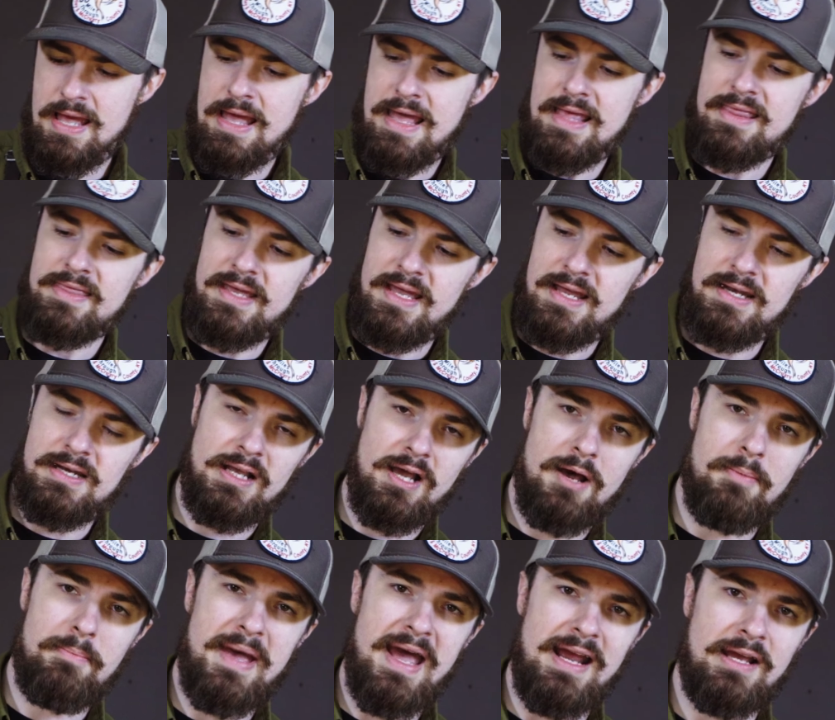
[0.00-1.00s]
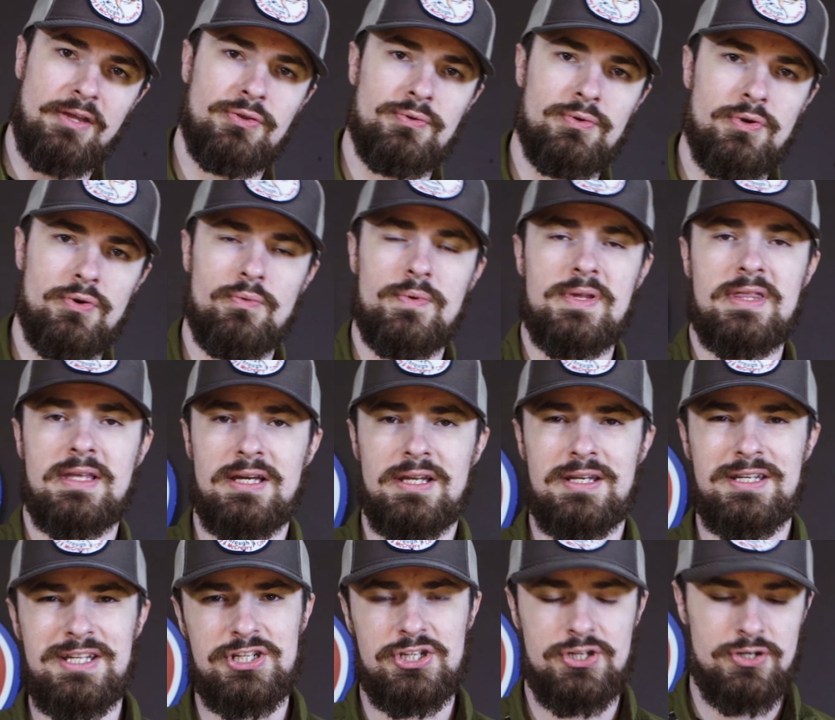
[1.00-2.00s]
and then come back through with
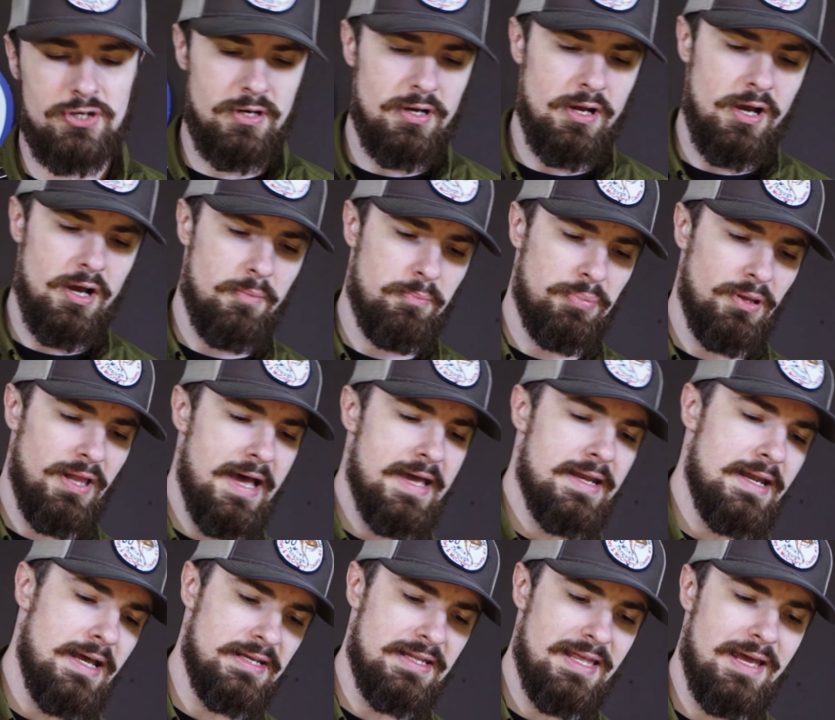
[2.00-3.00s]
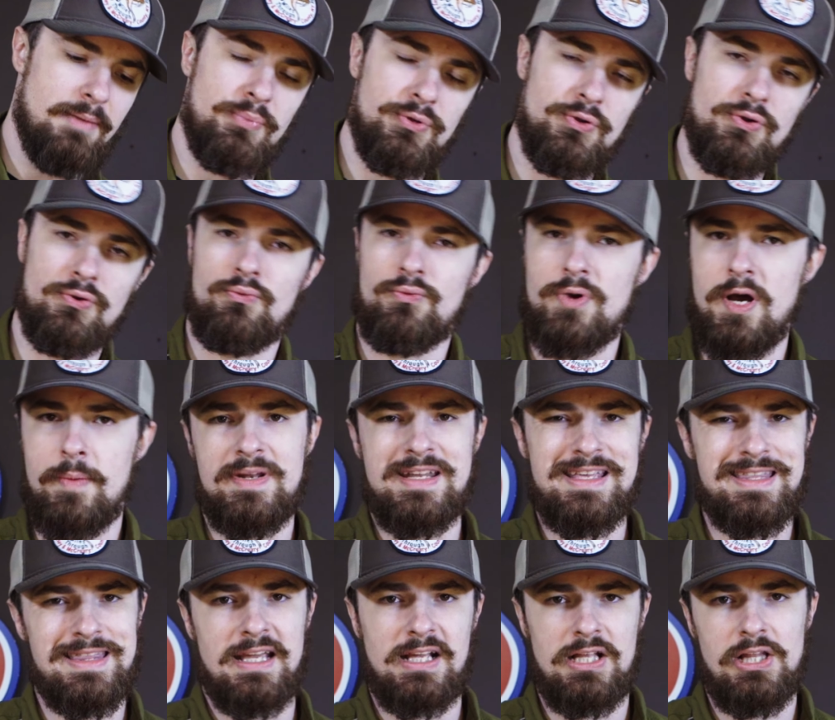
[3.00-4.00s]
conditioner, apply it onto that boot, rub it
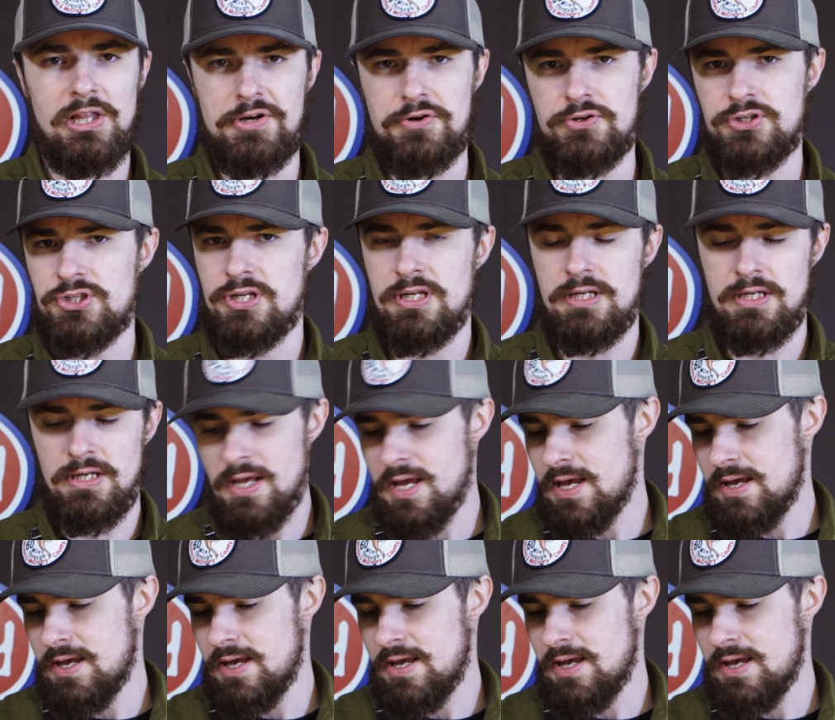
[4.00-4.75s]
in like a lotion,